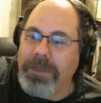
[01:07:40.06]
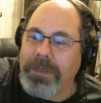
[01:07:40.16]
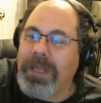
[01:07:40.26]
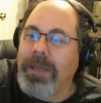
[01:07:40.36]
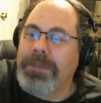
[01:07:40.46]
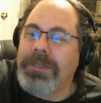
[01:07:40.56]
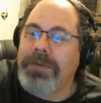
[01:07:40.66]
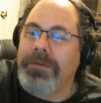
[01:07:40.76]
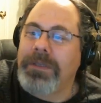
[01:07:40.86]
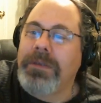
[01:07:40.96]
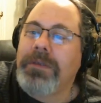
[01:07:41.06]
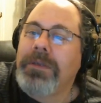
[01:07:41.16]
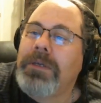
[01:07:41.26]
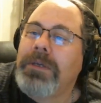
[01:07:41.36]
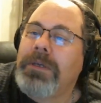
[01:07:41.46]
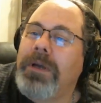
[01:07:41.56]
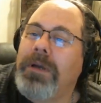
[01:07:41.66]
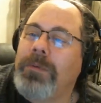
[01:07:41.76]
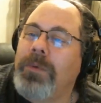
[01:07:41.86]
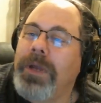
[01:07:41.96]
commentary
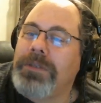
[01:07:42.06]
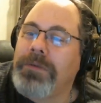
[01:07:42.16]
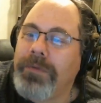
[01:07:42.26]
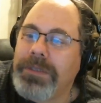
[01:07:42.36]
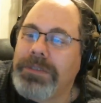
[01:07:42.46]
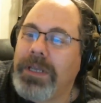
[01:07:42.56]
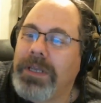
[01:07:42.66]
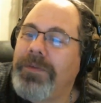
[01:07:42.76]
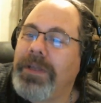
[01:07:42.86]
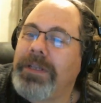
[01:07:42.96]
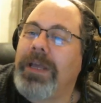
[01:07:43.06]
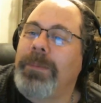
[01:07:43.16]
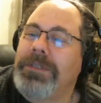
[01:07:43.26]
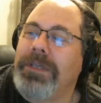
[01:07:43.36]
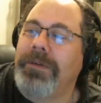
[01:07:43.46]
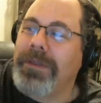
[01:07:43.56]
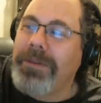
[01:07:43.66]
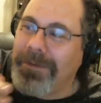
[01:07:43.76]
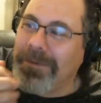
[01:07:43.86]
card where I do ringside fight commentary.